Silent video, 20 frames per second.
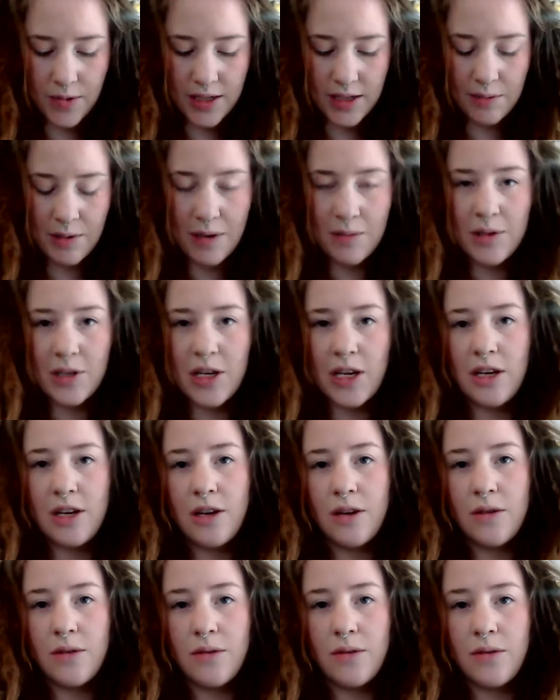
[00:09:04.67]
sometimes you can
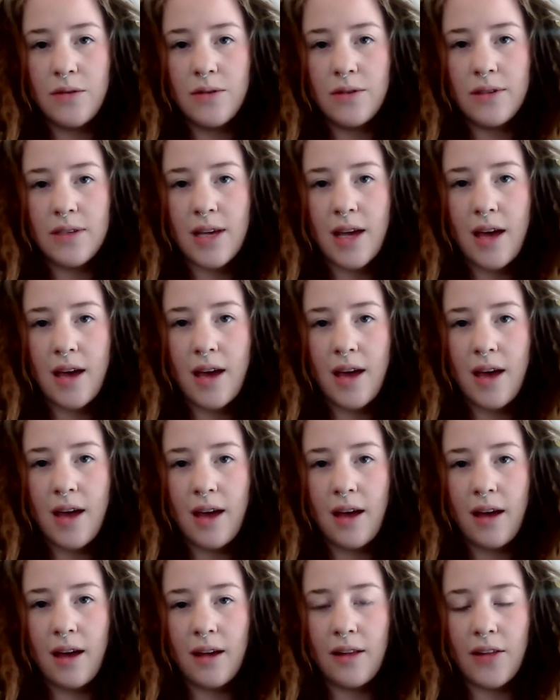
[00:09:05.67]
use
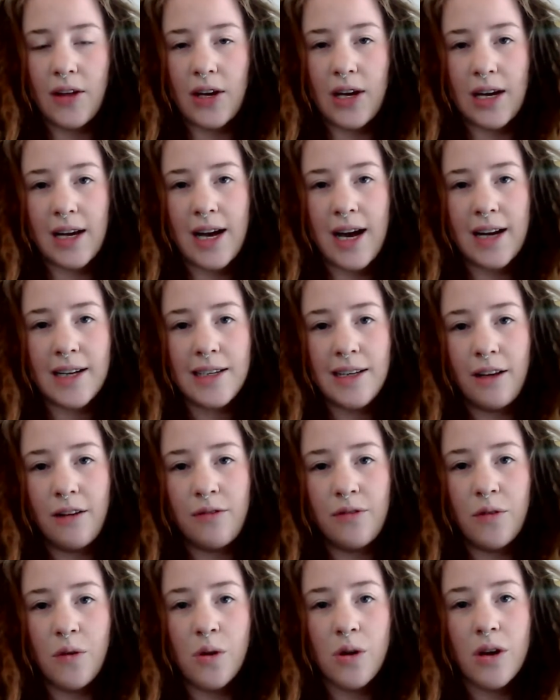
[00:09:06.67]
a cocktail
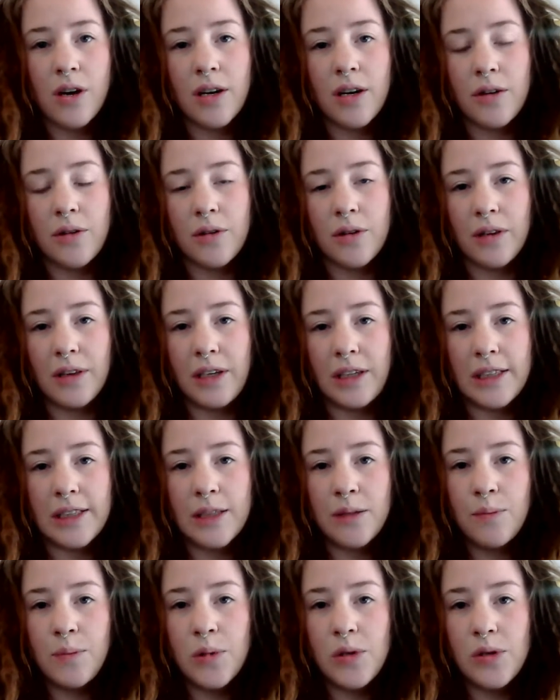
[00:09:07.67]
fork or a little
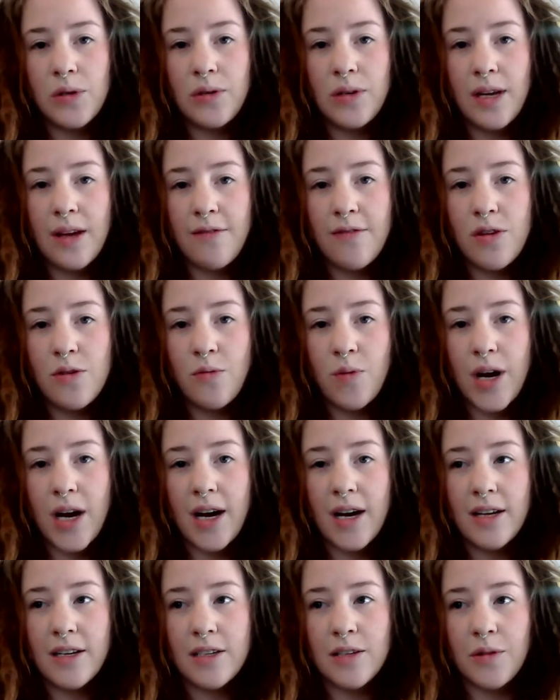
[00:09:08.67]
spoon if you
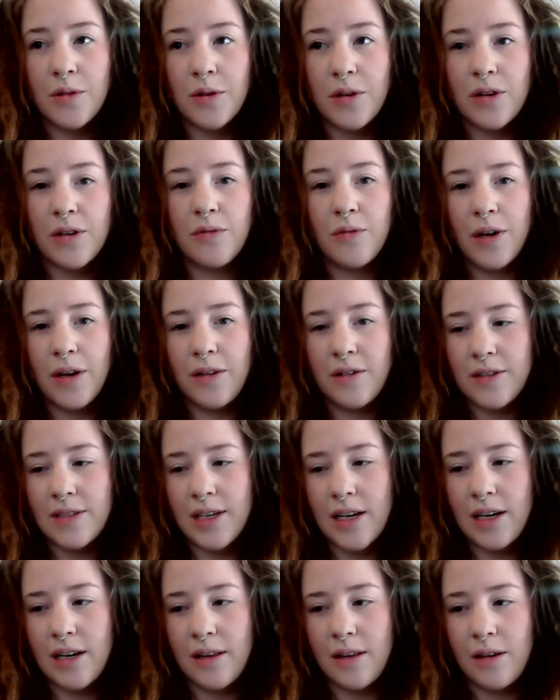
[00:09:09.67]
want, or one of those
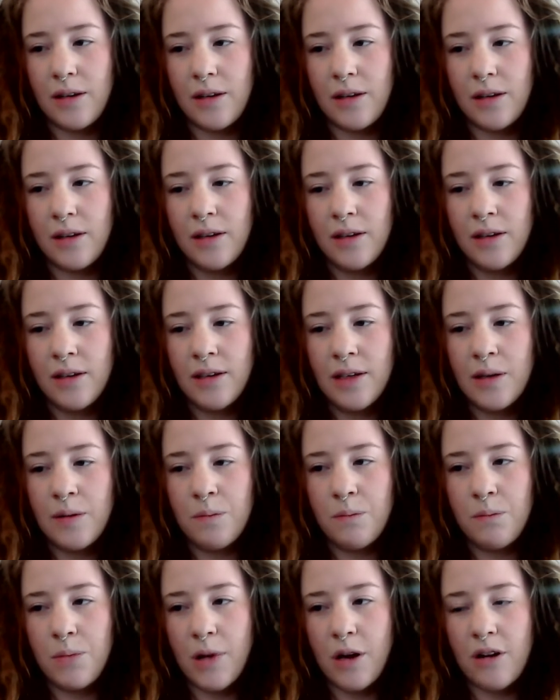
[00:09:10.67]
tiny little
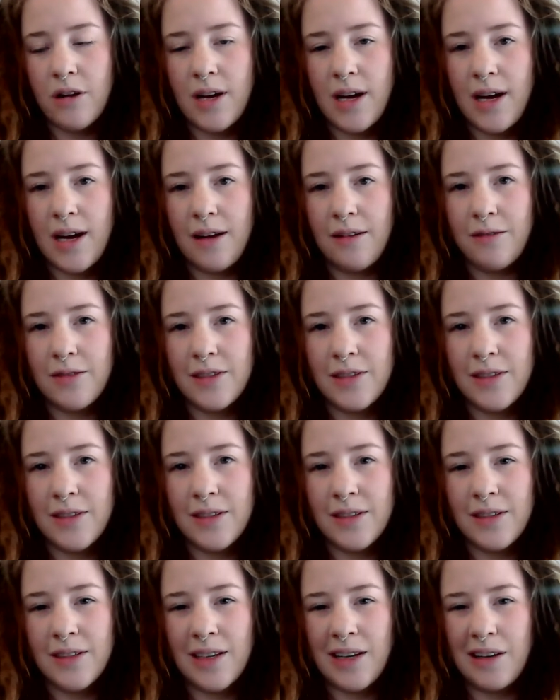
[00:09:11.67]
butter knives.
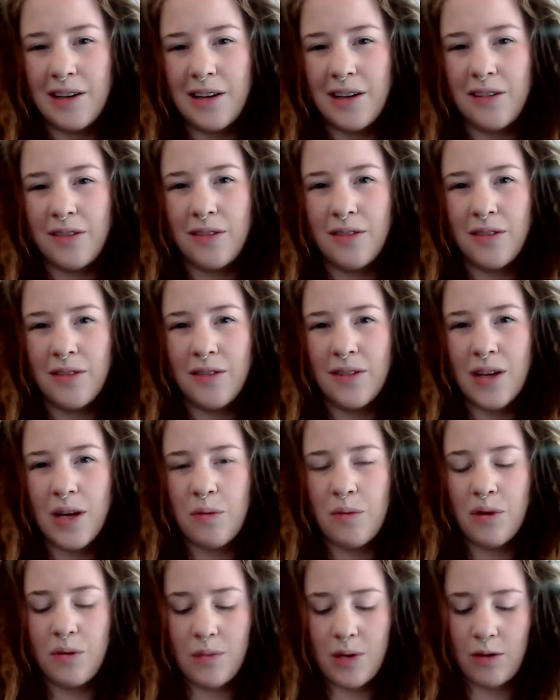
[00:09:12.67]
I don't know. I
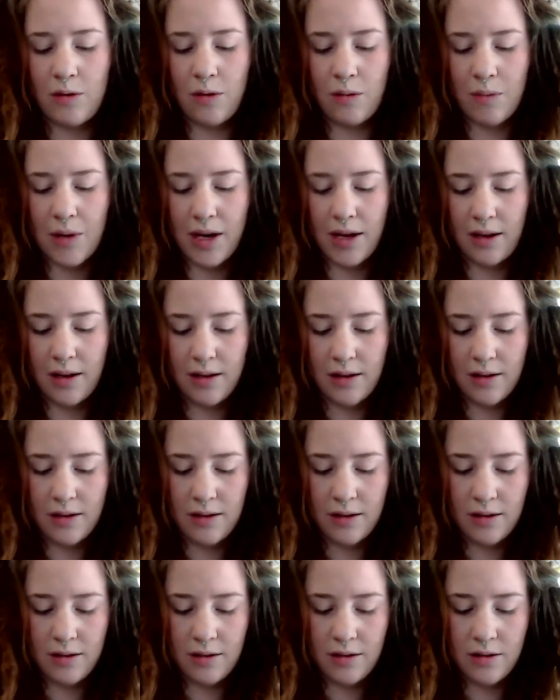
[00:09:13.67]
put them in with my
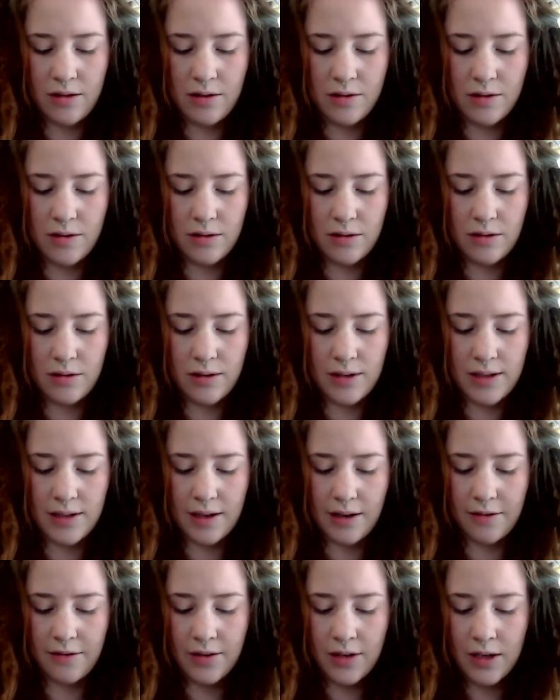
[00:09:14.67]
corn
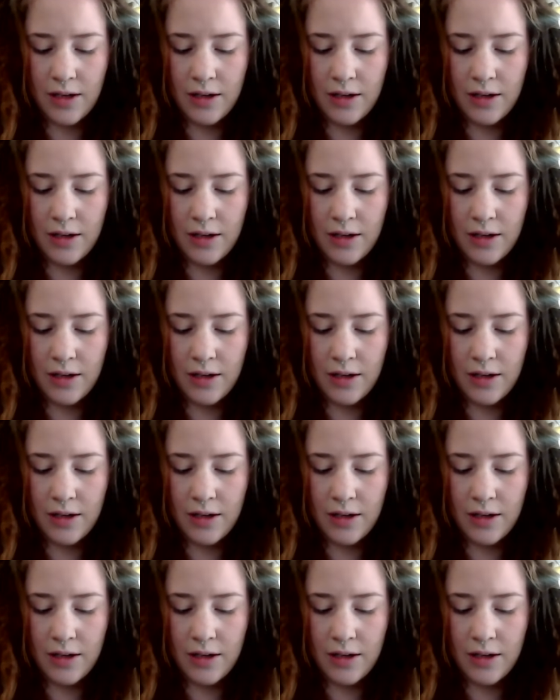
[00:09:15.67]
stuff.